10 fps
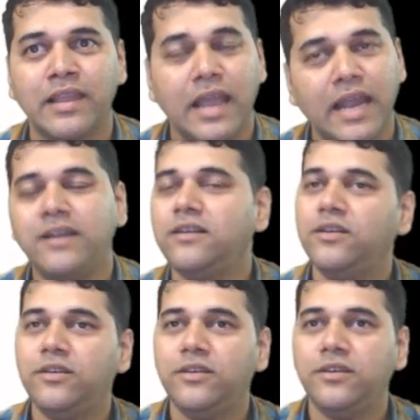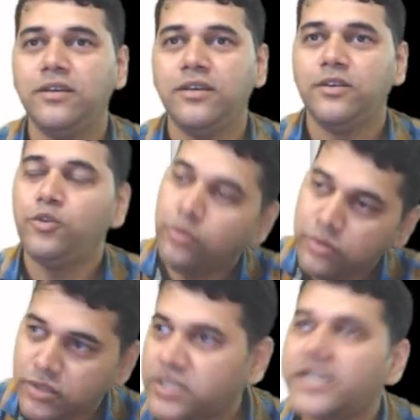And you
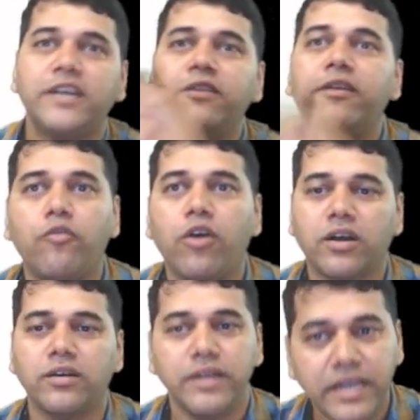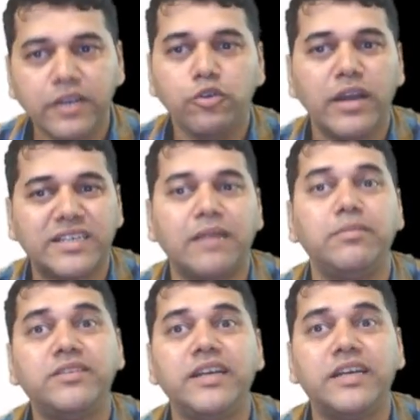straight away walk. You
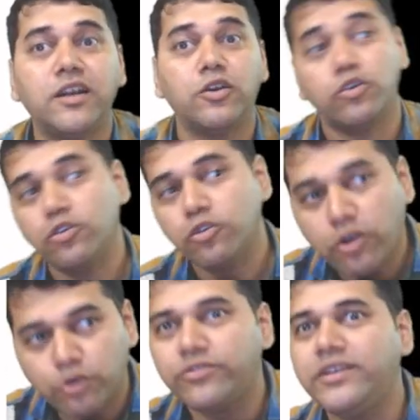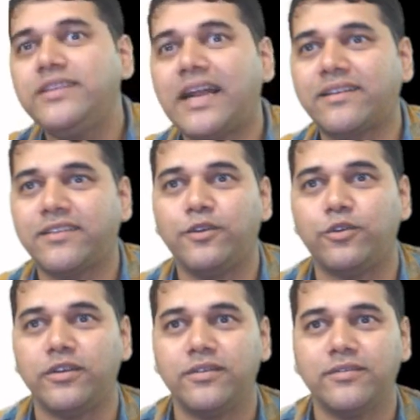establish the internal control not to see that side
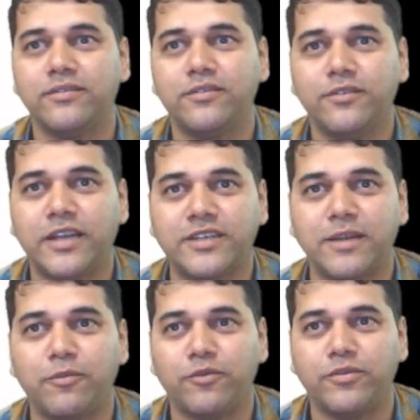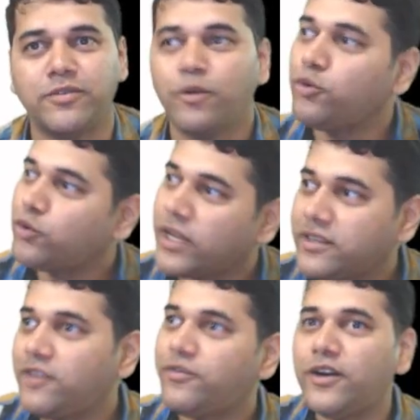only next time onwards. Or you take
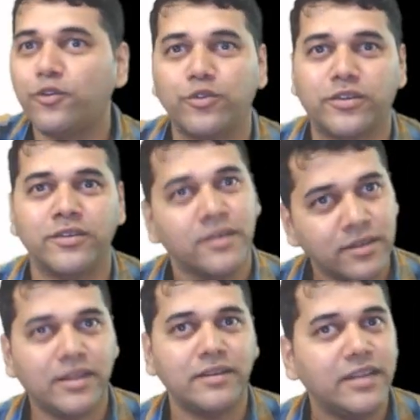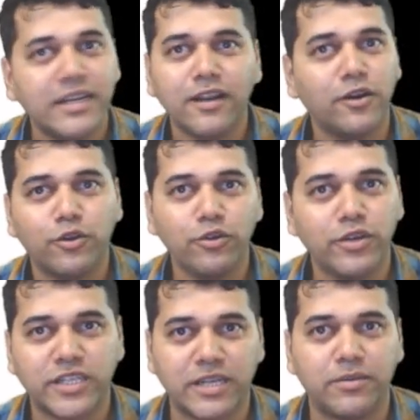the different route. That is the internal control you
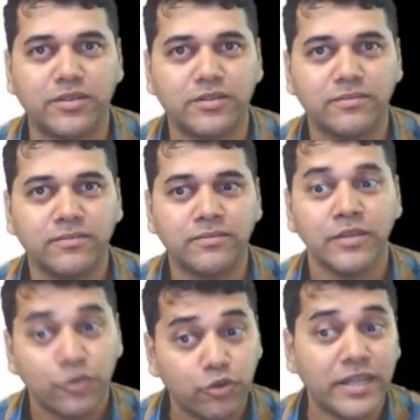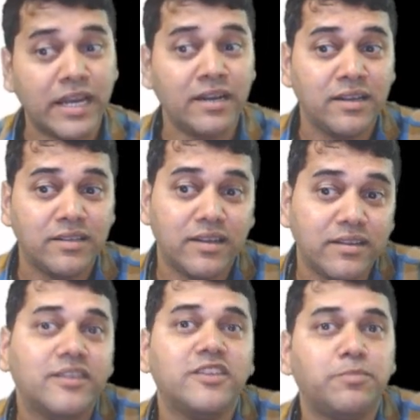establish. So that the
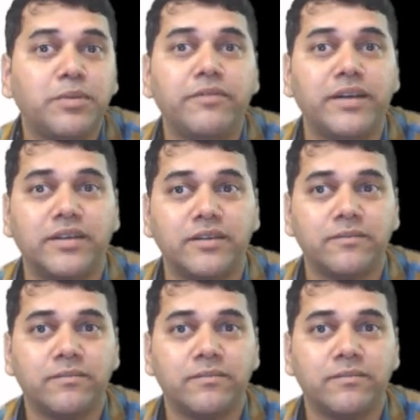risk is prevented.